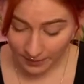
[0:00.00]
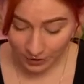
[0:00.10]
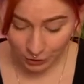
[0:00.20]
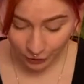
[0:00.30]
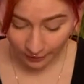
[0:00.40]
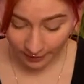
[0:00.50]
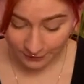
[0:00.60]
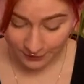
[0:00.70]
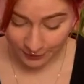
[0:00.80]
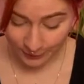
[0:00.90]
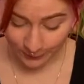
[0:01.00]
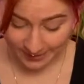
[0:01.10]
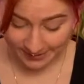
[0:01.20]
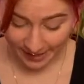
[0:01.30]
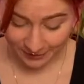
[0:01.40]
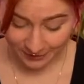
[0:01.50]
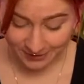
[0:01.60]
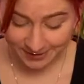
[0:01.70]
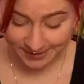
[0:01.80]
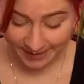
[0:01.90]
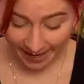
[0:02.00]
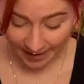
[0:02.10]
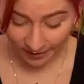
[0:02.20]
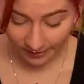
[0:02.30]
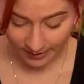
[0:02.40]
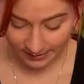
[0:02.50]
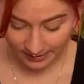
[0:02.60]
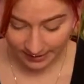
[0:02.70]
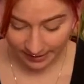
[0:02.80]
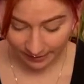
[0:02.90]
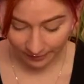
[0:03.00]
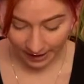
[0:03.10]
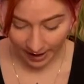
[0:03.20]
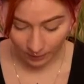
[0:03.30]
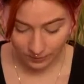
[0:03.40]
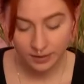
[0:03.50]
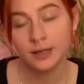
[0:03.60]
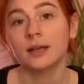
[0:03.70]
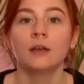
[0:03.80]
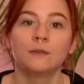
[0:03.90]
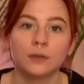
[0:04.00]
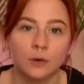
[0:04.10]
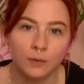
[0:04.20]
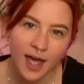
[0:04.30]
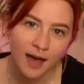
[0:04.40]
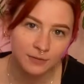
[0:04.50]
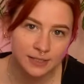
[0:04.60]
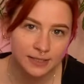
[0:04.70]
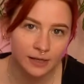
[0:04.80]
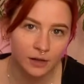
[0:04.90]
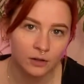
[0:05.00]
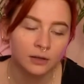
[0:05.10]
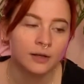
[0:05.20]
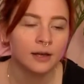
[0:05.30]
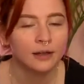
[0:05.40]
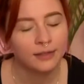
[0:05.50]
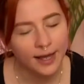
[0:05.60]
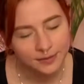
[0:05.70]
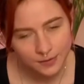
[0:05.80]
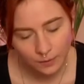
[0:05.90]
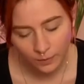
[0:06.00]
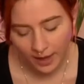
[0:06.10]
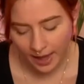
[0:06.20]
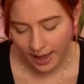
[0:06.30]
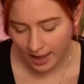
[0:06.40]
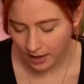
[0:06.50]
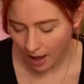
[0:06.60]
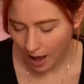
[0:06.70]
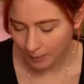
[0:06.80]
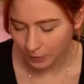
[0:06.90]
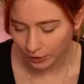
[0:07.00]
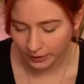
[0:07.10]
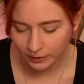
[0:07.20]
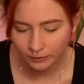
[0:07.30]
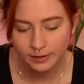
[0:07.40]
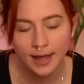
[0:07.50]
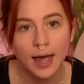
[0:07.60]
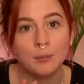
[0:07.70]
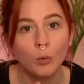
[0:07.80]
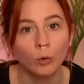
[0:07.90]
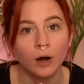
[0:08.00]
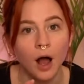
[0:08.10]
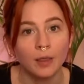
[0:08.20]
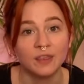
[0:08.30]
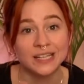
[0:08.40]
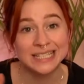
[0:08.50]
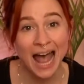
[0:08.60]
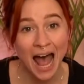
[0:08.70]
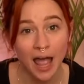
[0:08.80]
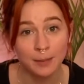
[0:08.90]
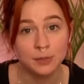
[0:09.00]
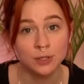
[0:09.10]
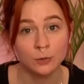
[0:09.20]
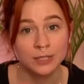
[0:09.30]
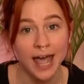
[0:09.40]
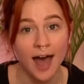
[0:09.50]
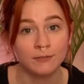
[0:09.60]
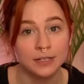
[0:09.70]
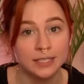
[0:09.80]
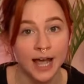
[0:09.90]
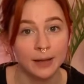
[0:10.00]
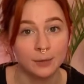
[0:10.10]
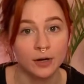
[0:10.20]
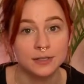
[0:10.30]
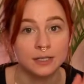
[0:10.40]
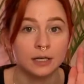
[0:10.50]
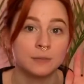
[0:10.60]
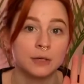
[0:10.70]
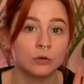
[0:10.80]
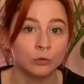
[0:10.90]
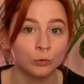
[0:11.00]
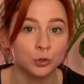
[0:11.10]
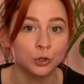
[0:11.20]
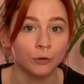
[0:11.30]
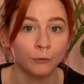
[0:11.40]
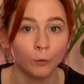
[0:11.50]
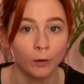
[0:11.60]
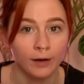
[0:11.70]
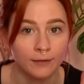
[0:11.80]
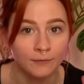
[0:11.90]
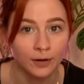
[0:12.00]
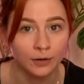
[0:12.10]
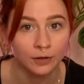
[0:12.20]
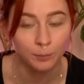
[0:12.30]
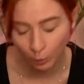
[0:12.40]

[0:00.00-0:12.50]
sure of too is that your scale is tared out. If you don't have a scale, that's okay. You're gonna rely more on the time, so to have a timer is gonna be crucial for a very good pour